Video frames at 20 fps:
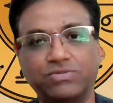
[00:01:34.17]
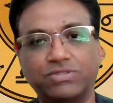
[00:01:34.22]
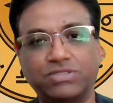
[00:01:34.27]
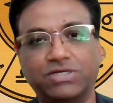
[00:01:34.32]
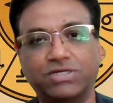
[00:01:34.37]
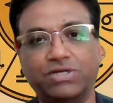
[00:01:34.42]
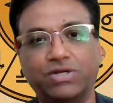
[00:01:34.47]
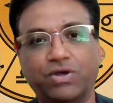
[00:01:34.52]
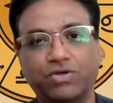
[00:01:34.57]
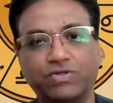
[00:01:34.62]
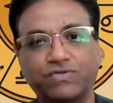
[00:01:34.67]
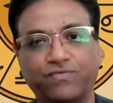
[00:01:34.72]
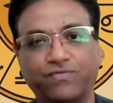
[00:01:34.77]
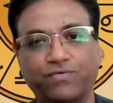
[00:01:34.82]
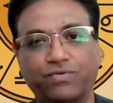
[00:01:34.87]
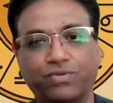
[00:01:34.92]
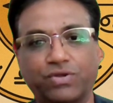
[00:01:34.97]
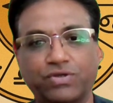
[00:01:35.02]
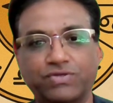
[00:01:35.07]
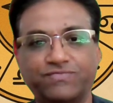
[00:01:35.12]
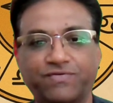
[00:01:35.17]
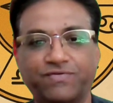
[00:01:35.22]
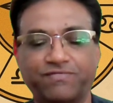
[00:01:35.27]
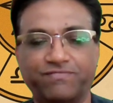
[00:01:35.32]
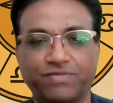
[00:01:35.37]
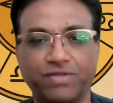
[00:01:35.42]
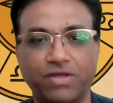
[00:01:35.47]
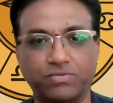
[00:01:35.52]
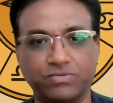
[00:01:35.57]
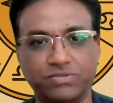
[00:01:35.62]
third house, fourth house,
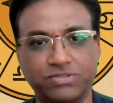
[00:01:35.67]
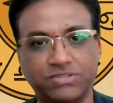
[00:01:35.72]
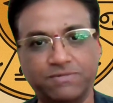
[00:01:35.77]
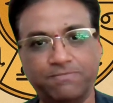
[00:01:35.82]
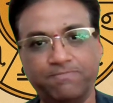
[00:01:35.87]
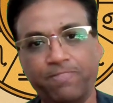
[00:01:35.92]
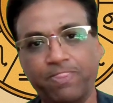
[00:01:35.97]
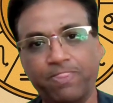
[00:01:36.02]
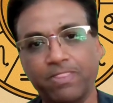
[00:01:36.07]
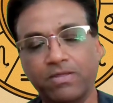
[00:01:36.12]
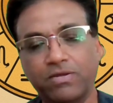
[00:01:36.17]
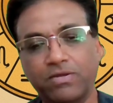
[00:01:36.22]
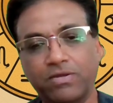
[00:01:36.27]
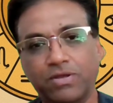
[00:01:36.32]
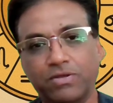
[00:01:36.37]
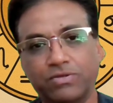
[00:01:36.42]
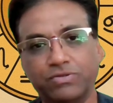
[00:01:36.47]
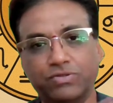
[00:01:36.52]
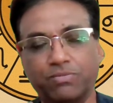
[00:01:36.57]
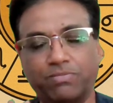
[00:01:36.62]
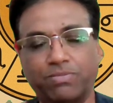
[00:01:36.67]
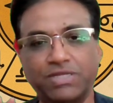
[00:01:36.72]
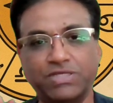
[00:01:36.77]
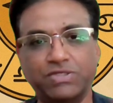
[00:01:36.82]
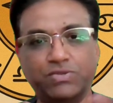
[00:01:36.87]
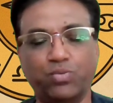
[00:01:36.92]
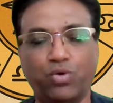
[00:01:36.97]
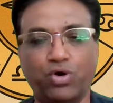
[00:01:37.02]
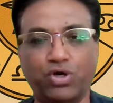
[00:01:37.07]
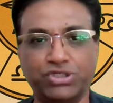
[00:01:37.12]
fifth house. So
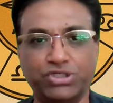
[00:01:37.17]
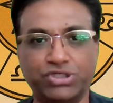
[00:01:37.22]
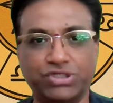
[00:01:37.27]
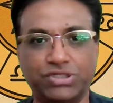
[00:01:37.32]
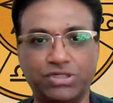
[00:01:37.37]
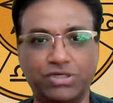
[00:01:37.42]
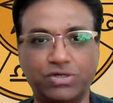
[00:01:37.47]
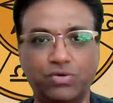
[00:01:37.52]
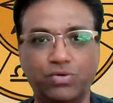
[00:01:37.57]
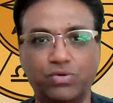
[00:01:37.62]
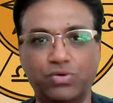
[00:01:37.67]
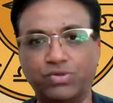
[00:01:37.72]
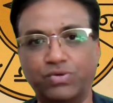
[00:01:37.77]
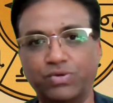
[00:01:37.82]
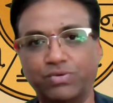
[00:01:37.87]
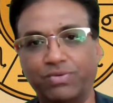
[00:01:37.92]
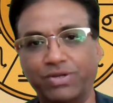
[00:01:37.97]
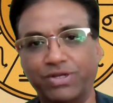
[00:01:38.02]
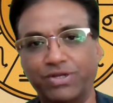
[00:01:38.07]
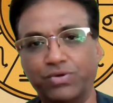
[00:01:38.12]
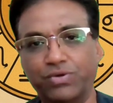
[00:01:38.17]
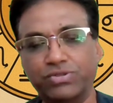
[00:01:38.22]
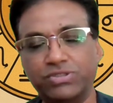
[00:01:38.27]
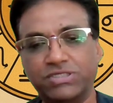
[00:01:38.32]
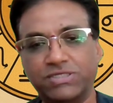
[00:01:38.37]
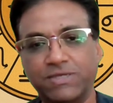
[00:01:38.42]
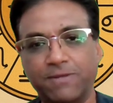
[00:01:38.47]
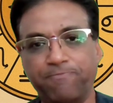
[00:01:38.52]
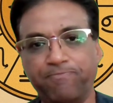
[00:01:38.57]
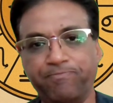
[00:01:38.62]
please watch the older
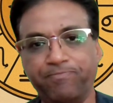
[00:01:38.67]
videos.